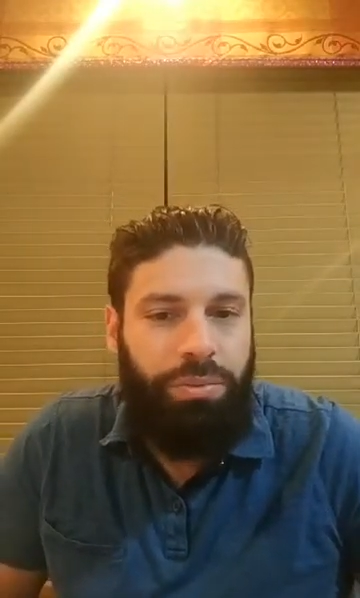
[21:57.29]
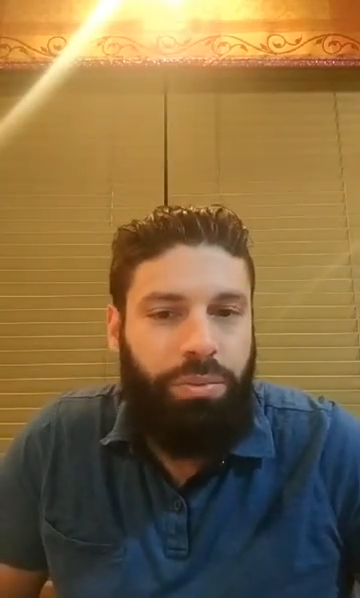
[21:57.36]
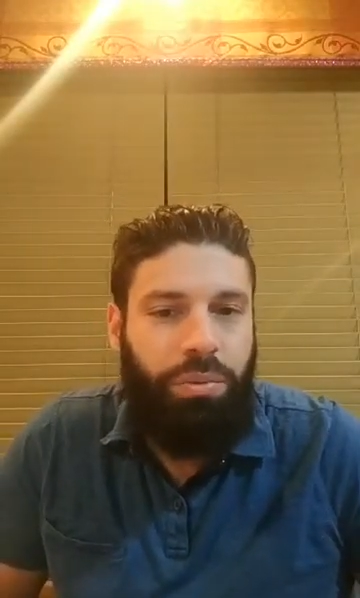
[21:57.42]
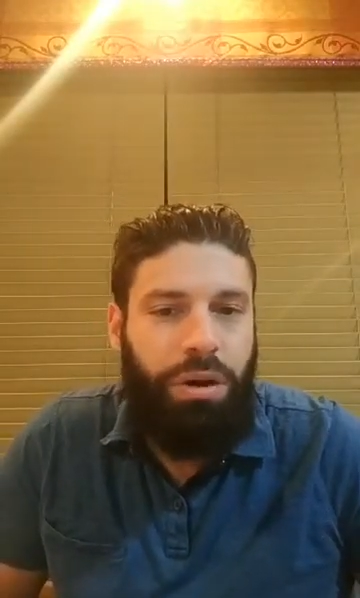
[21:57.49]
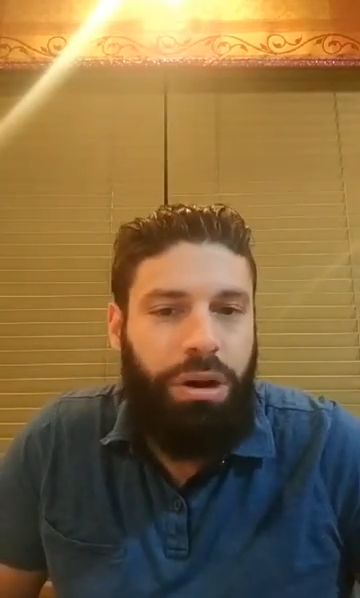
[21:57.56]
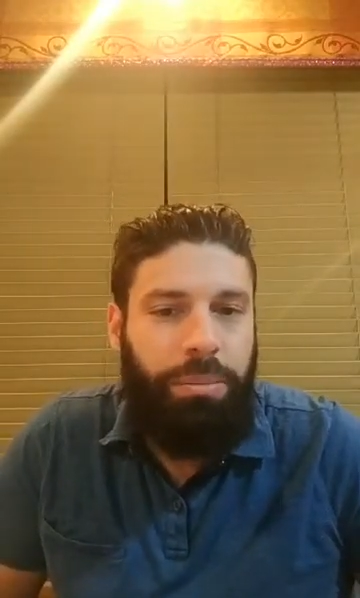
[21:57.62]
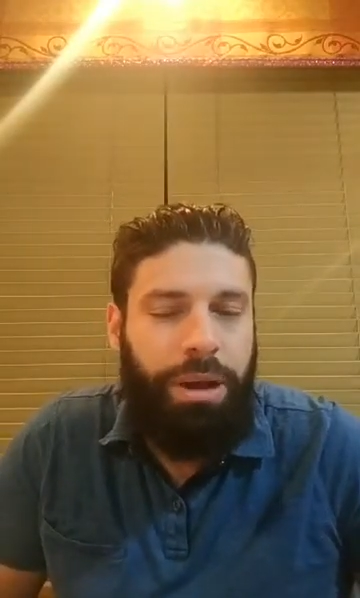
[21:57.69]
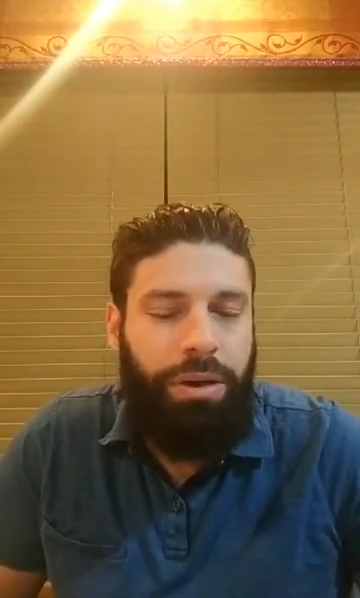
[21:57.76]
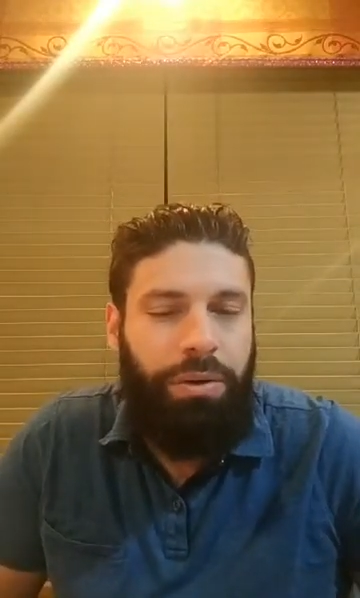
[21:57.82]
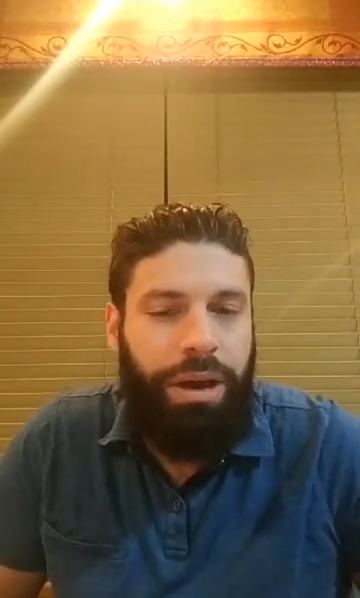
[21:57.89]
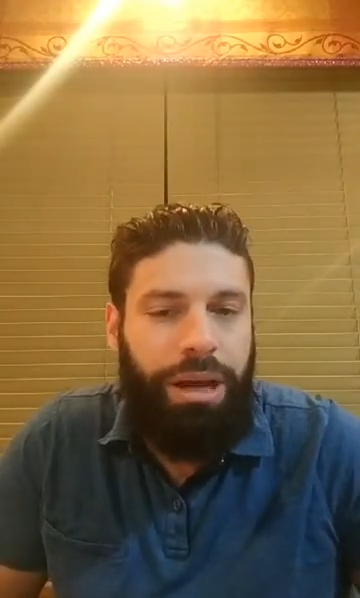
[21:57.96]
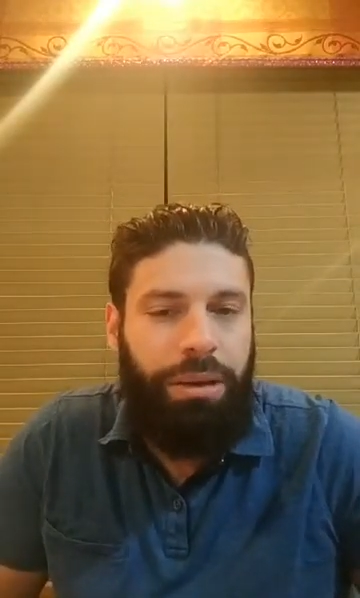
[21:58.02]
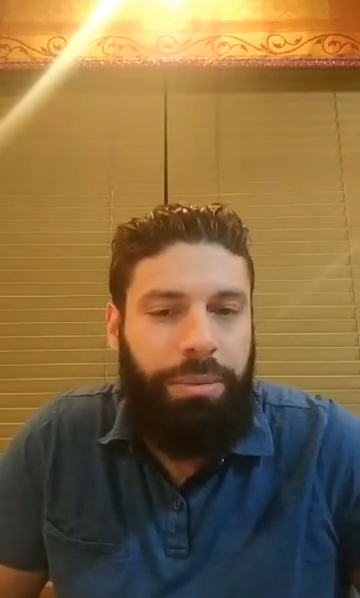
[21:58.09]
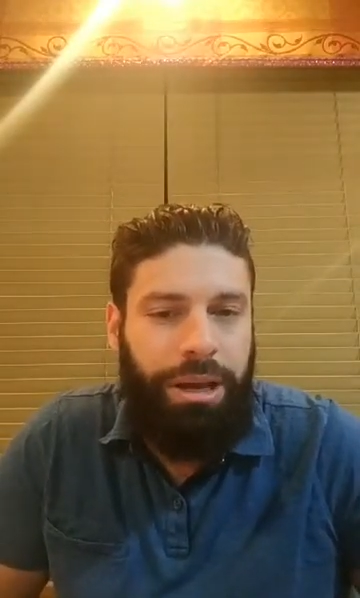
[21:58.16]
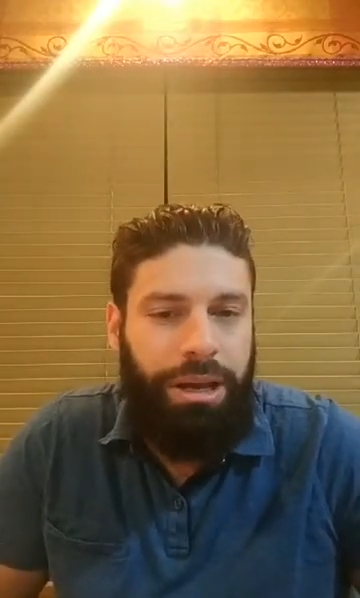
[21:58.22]
what are my
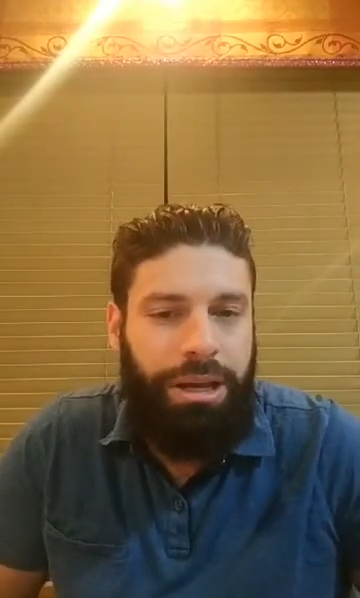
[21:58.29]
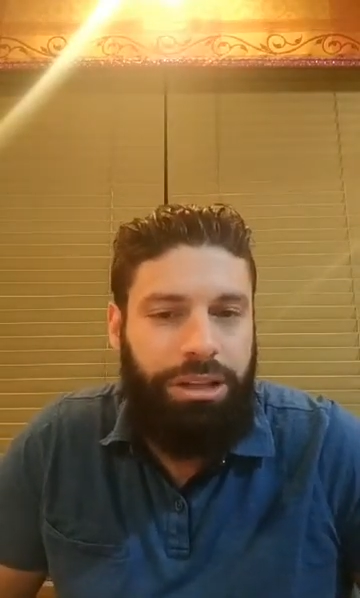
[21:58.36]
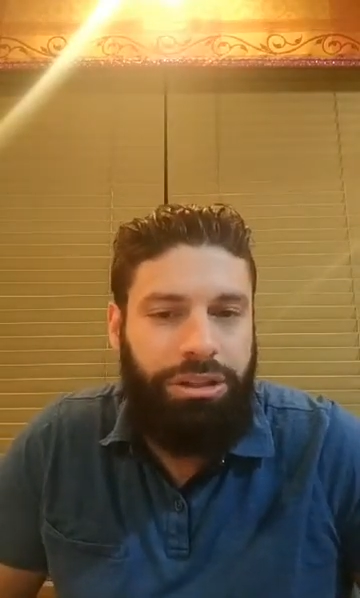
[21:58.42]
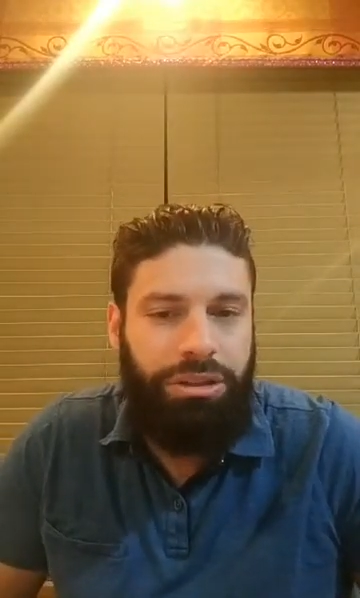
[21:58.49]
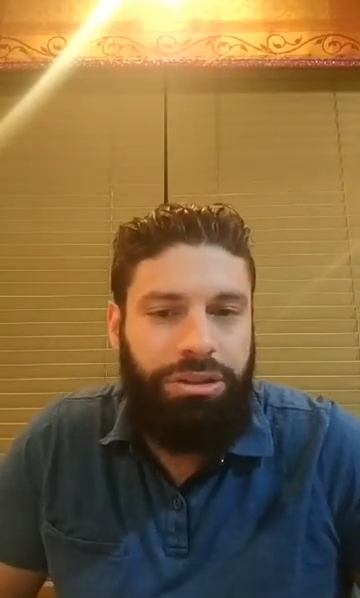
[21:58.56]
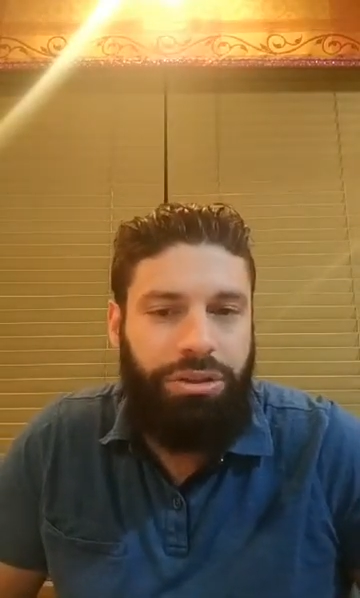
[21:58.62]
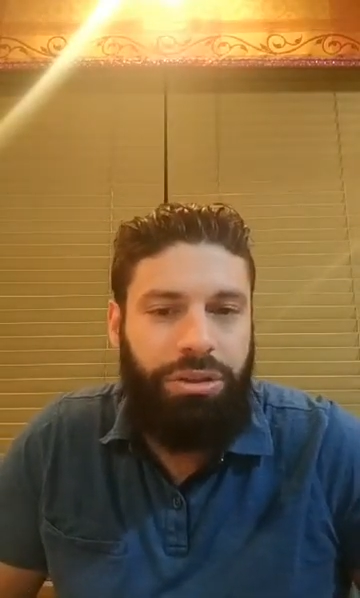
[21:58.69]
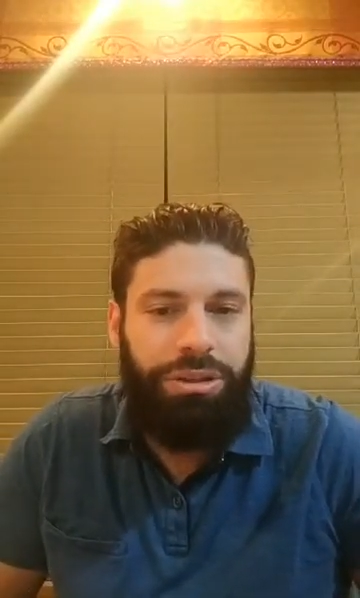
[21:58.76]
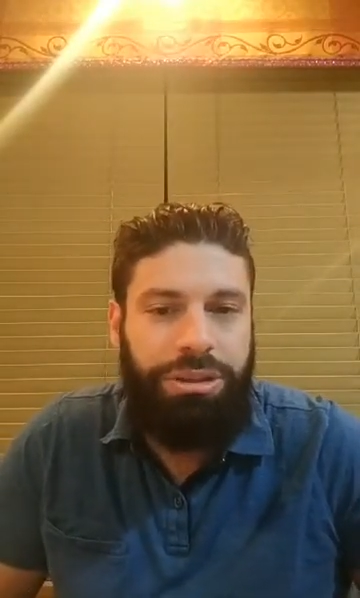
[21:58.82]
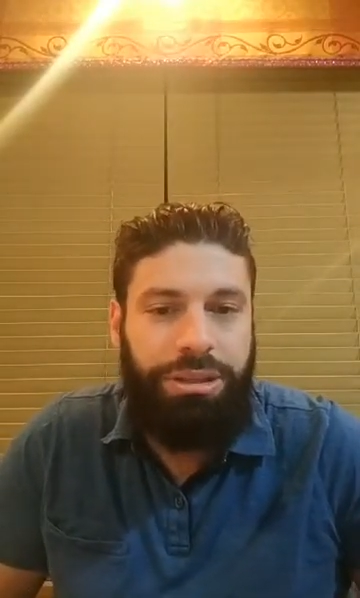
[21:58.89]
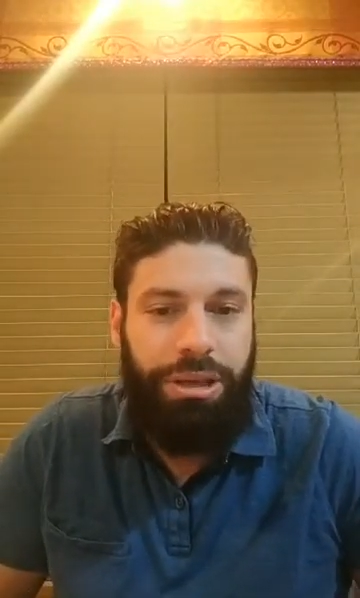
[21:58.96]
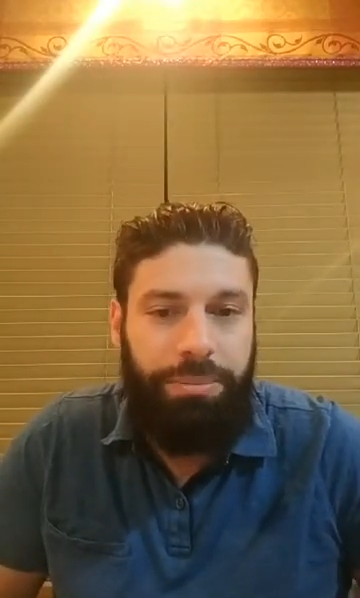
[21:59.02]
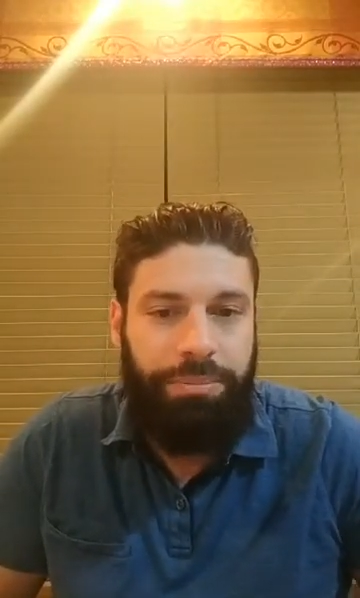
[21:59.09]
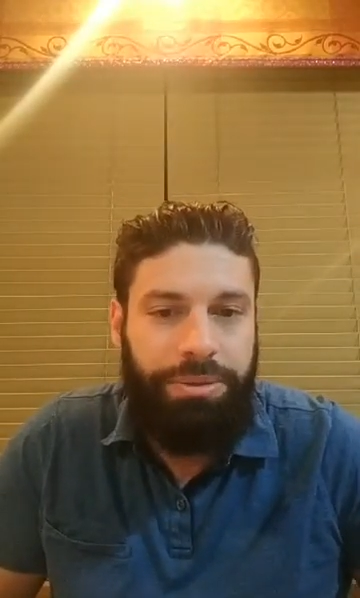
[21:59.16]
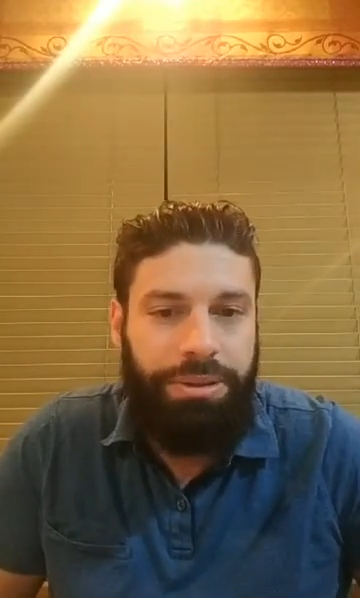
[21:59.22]
recommendations or
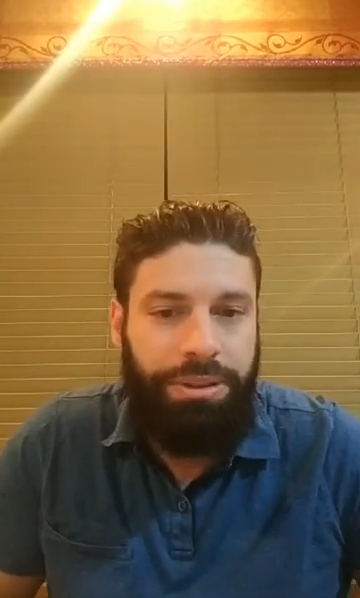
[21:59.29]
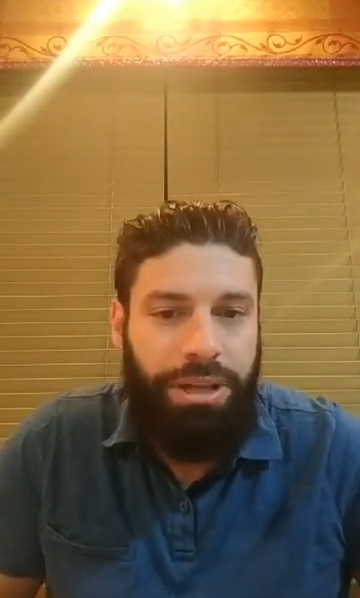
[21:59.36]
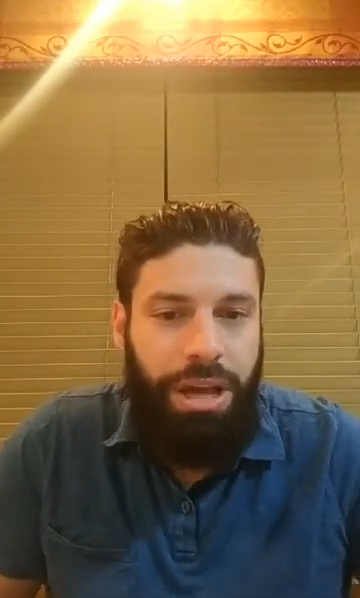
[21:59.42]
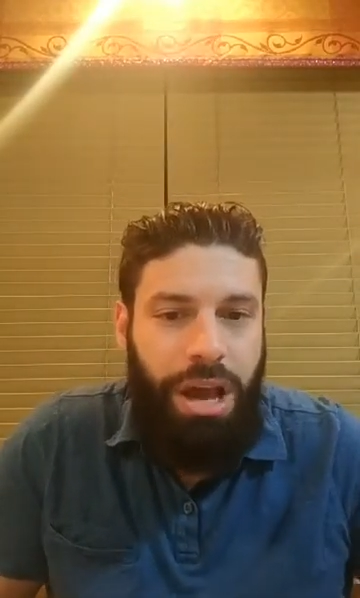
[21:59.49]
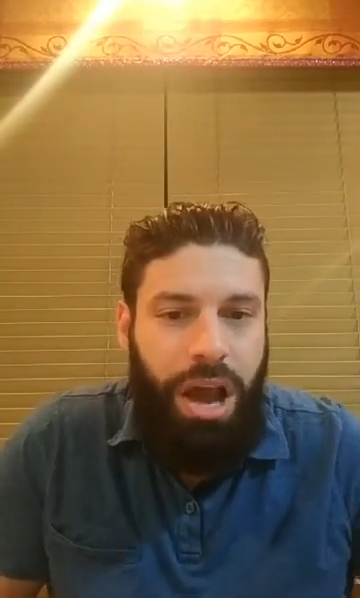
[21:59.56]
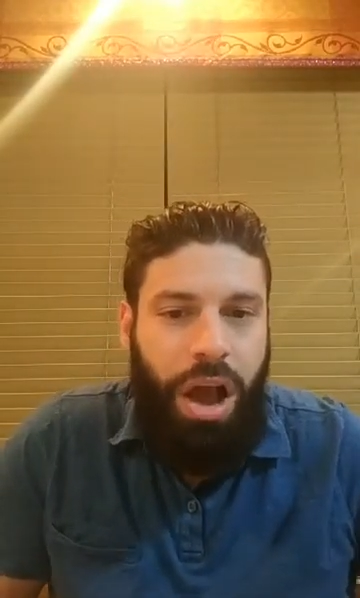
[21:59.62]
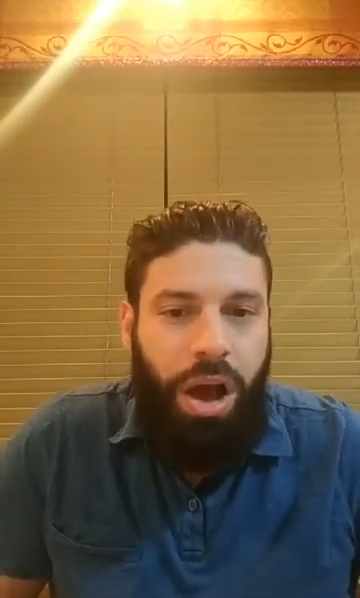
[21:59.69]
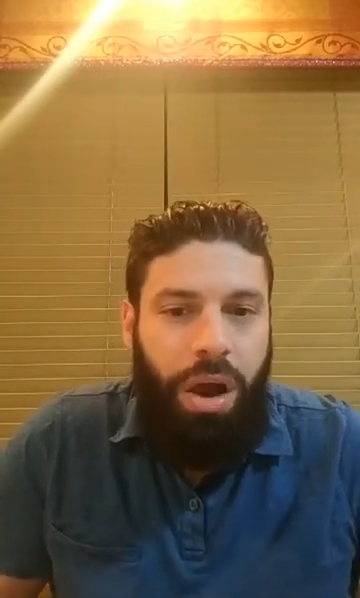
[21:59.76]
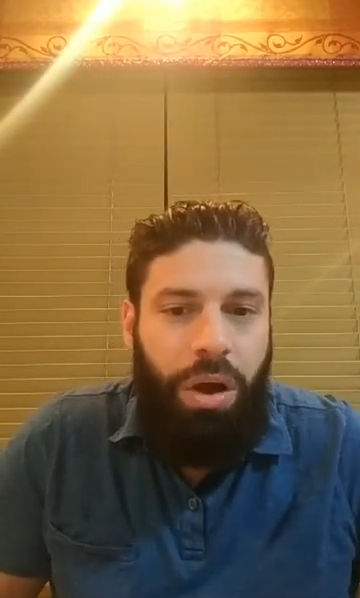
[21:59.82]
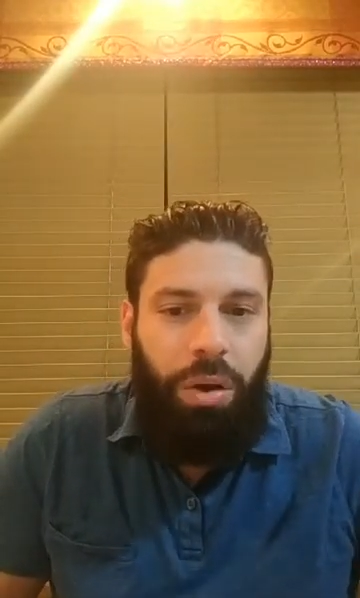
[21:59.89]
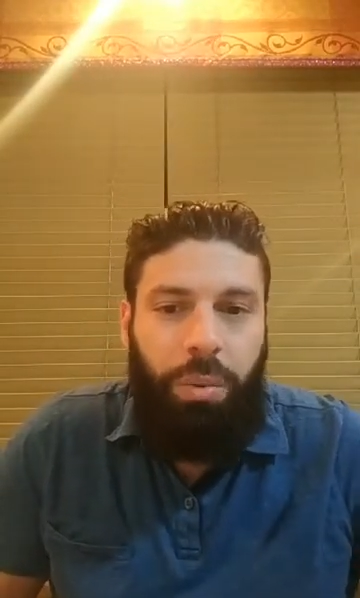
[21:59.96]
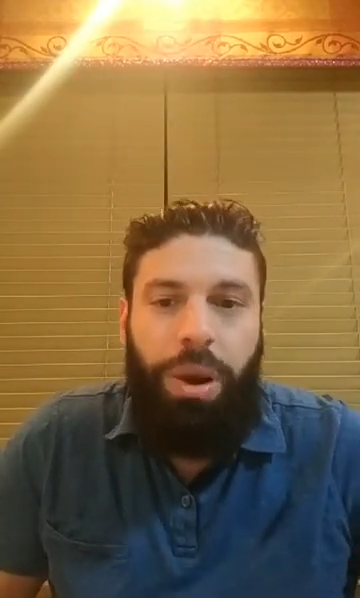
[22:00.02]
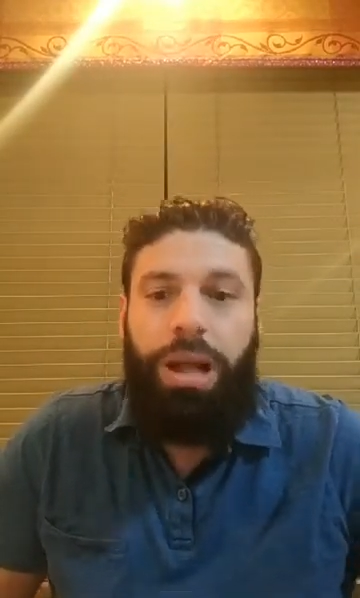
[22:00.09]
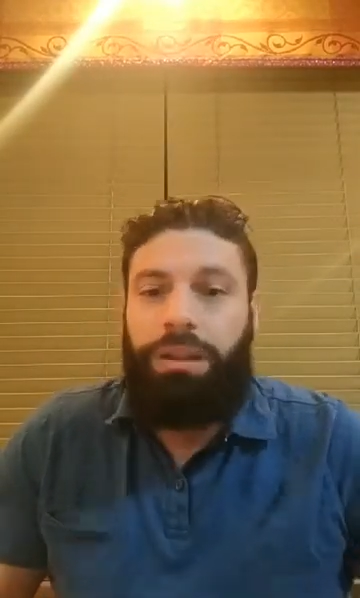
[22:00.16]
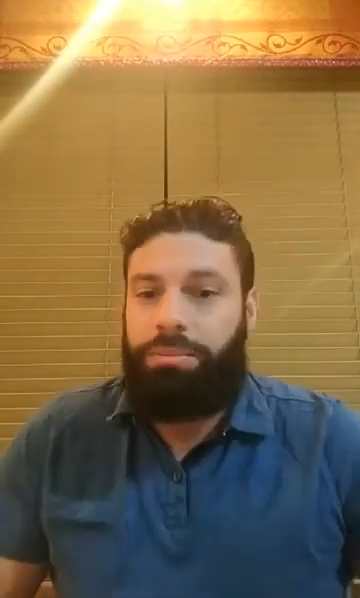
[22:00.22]
tips?
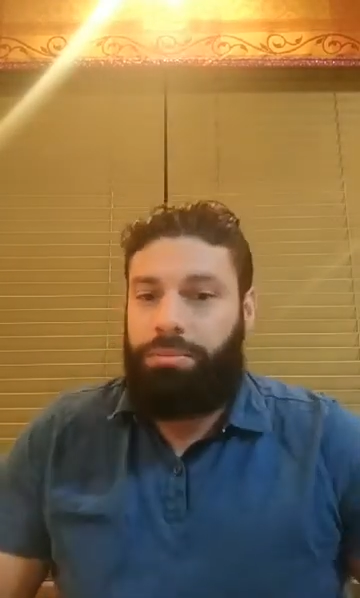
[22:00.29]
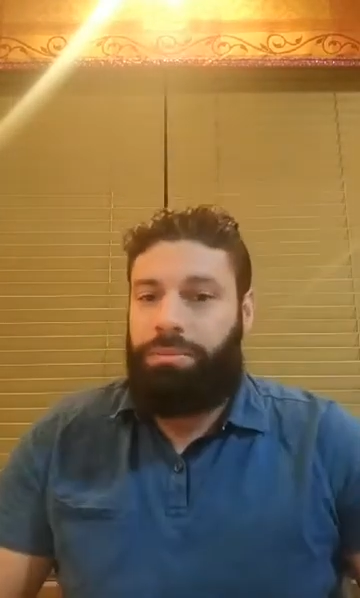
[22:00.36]
Well,